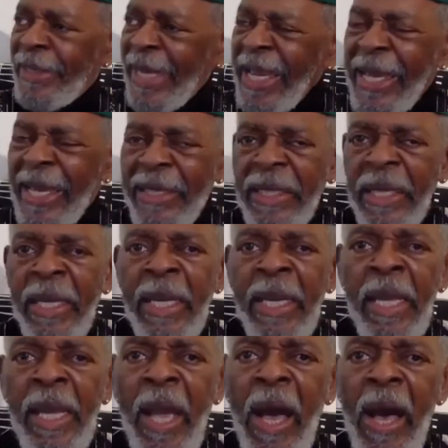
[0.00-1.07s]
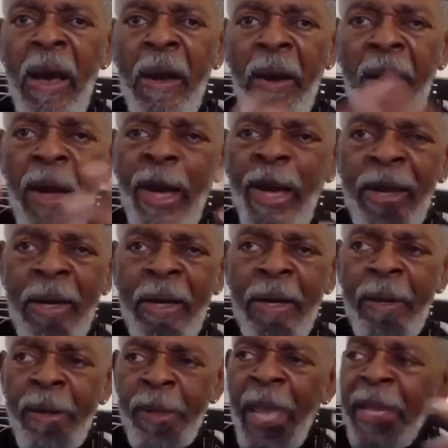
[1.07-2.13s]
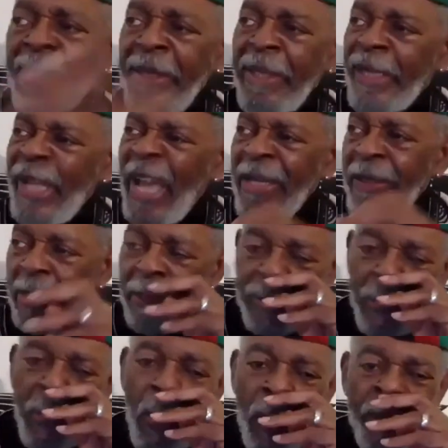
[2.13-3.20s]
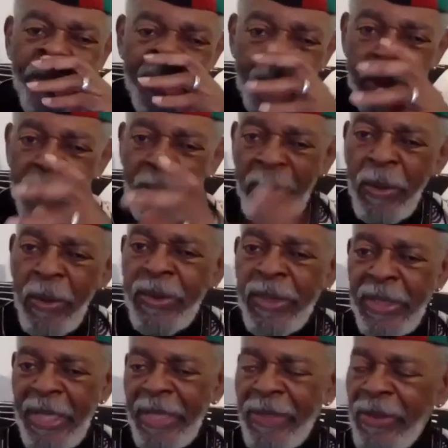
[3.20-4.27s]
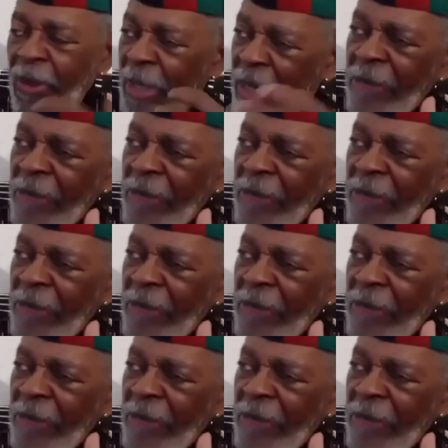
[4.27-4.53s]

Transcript: dead. And that is the only conclusion that you